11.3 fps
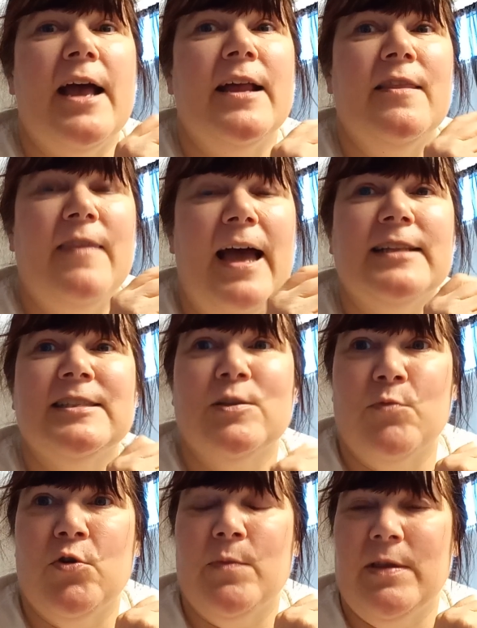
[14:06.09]
And that's the
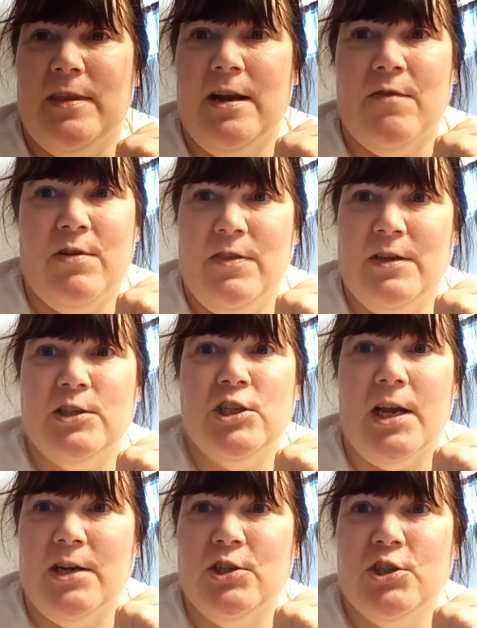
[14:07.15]
moment that everything
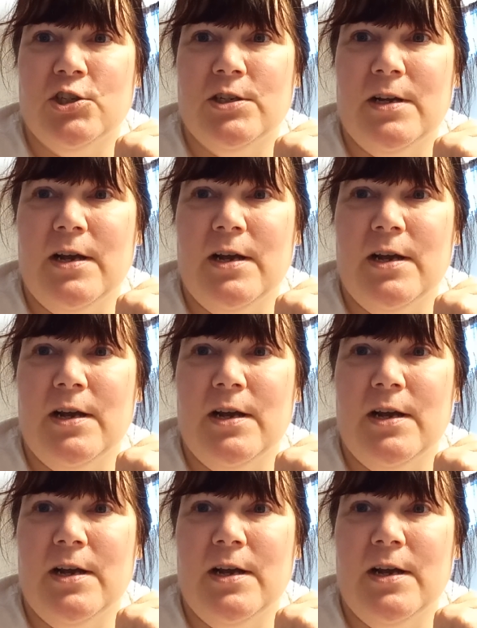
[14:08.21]
changed.